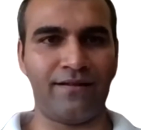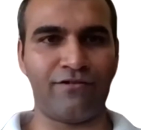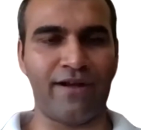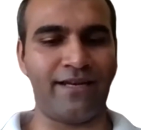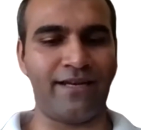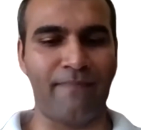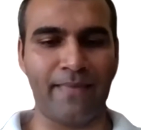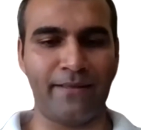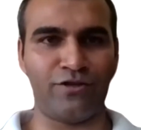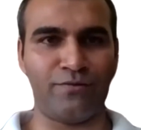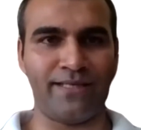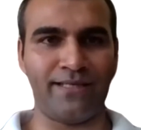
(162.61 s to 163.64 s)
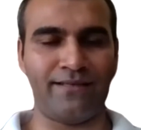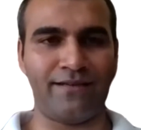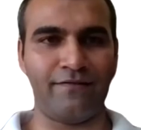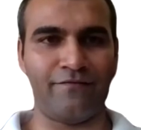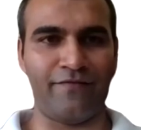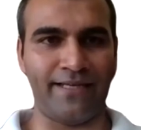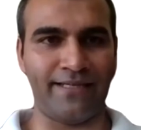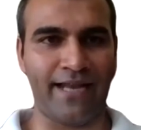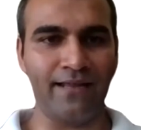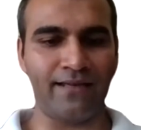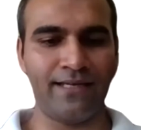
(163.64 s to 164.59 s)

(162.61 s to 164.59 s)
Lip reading: credit management fintech.